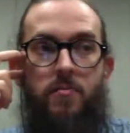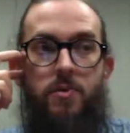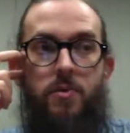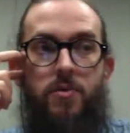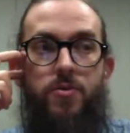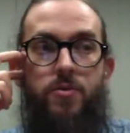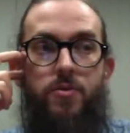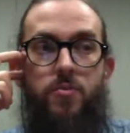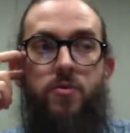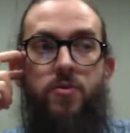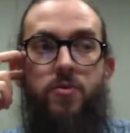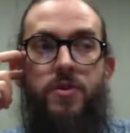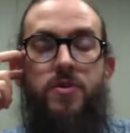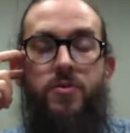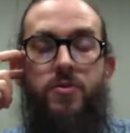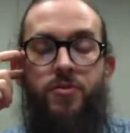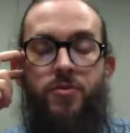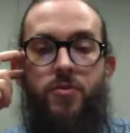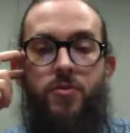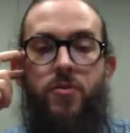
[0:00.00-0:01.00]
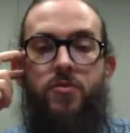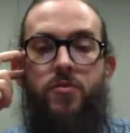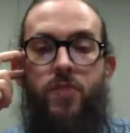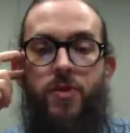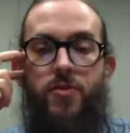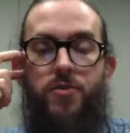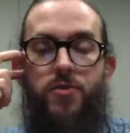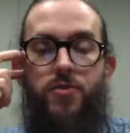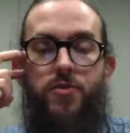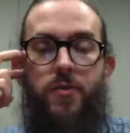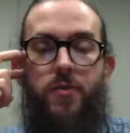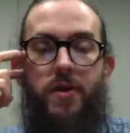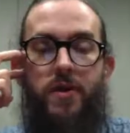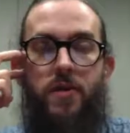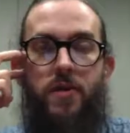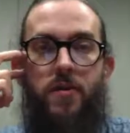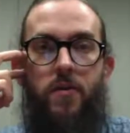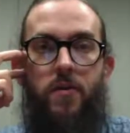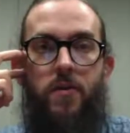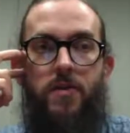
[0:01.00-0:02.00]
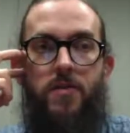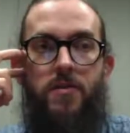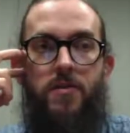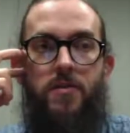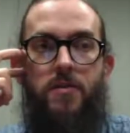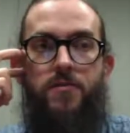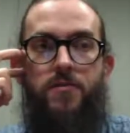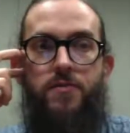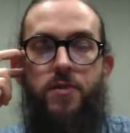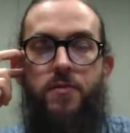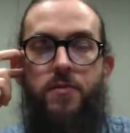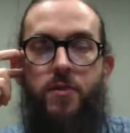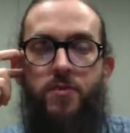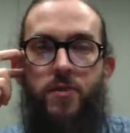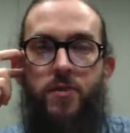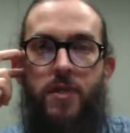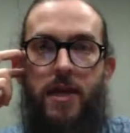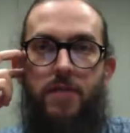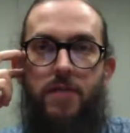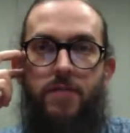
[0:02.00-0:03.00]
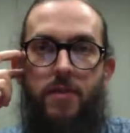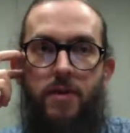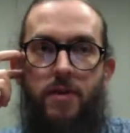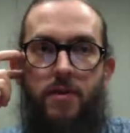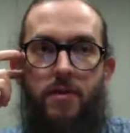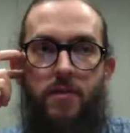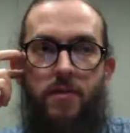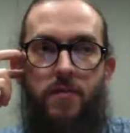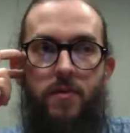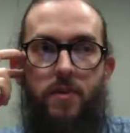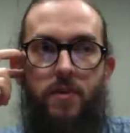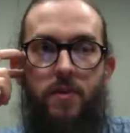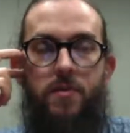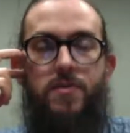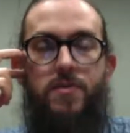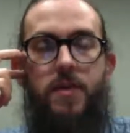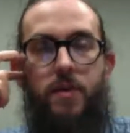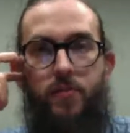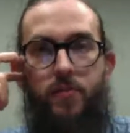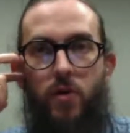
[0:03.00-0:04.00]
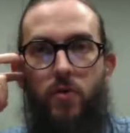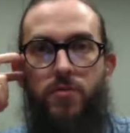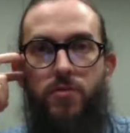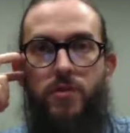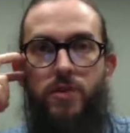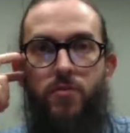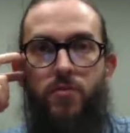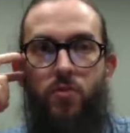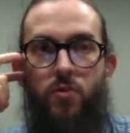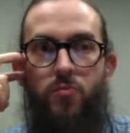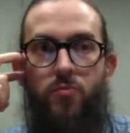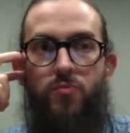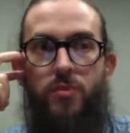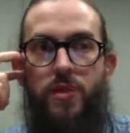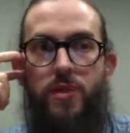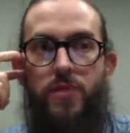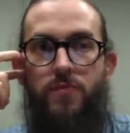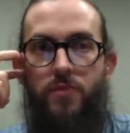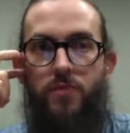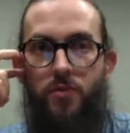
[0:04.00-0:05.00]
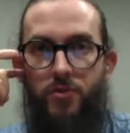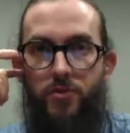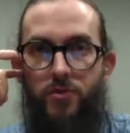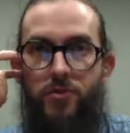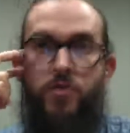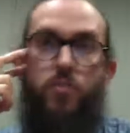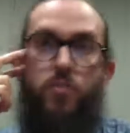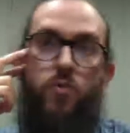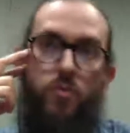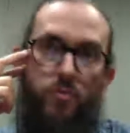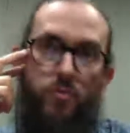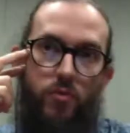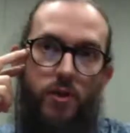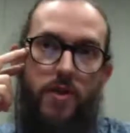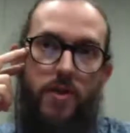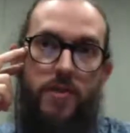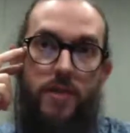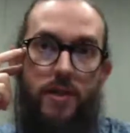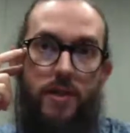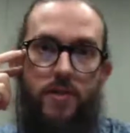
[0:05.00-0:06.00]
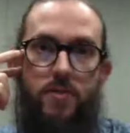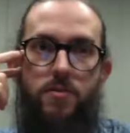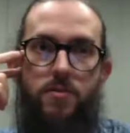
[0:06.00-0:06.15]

you're more in control of what you're doing. Mm-hmm. It's the difference between having a self-hosted WordPress versus the WordPress that you